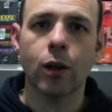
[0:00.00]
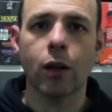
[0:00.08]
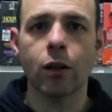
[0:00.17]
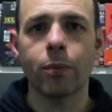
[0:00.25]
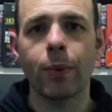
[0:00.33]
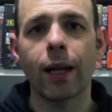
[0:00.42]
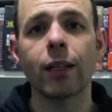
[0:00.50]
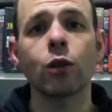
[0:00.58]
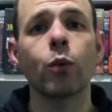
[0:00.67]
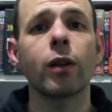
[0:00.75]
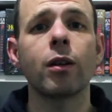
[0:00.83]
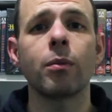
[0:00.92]
colour
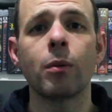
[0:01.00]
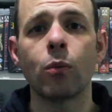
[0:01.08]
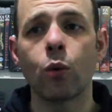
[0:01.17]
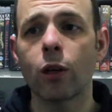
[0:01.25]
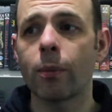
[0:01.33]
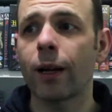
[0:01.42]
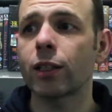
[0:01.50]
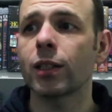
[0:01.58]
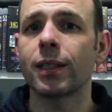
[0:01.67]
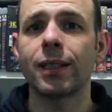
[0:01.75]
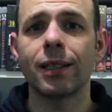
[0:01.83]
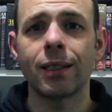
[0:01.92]
palette, whether it be more
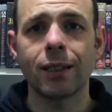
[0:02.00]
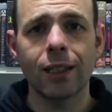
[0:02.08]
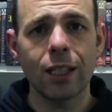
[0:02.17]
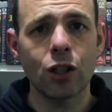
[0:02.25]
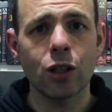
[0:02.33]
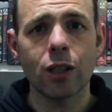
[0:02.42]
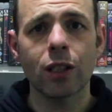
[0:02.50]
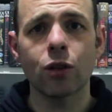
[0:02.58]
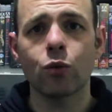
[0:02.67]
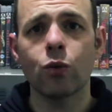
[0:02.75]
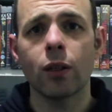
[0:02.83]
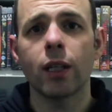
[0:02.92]
imagination,
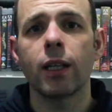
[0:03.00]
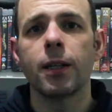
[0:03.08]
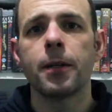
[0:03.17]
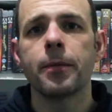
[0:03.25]
it's really